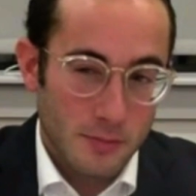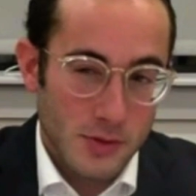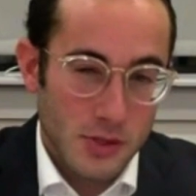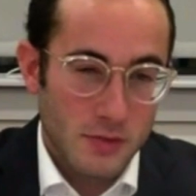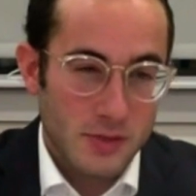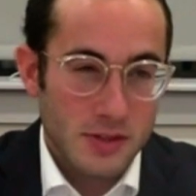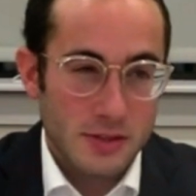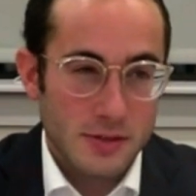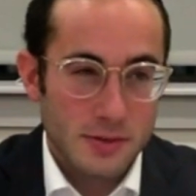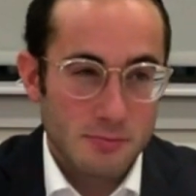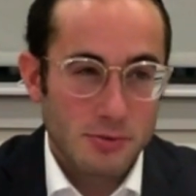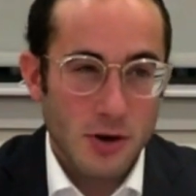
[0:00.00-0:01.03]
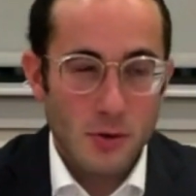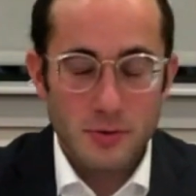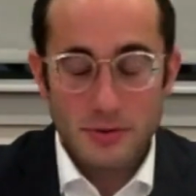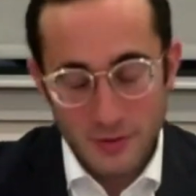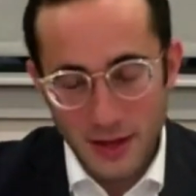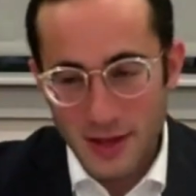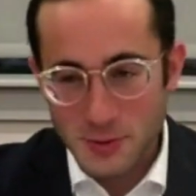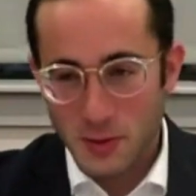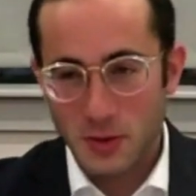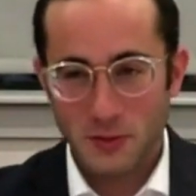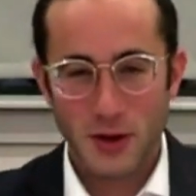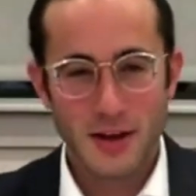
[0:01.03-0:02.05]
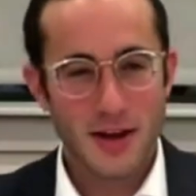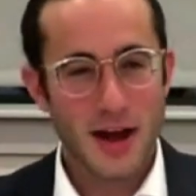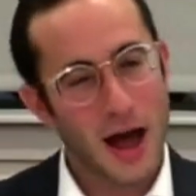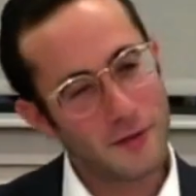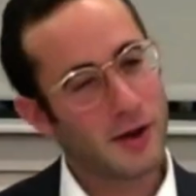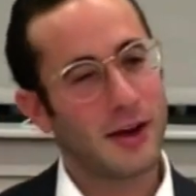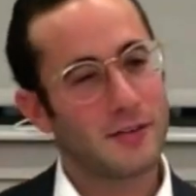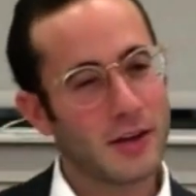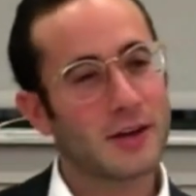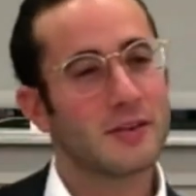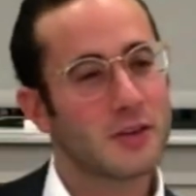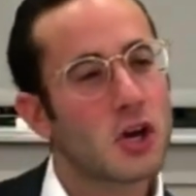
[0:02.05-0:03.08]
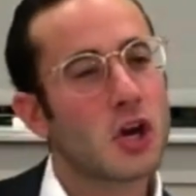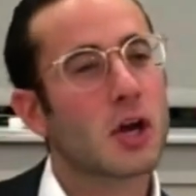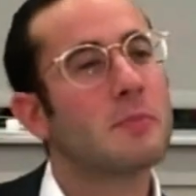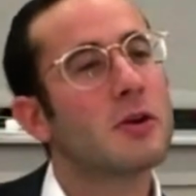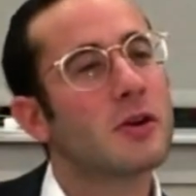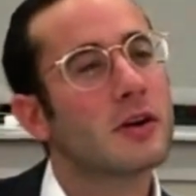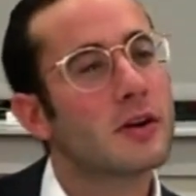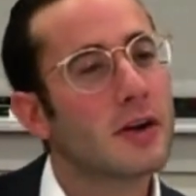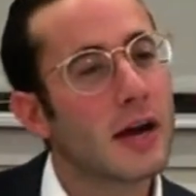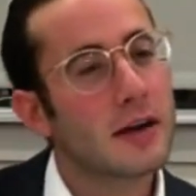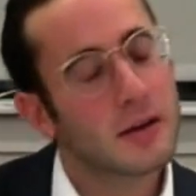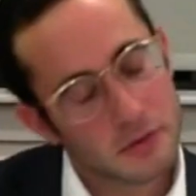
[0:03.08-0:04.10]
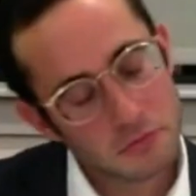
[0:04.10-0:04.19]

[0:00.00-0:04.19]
Surface Pro, right? That's what I'm looking for. I have a good computer, right?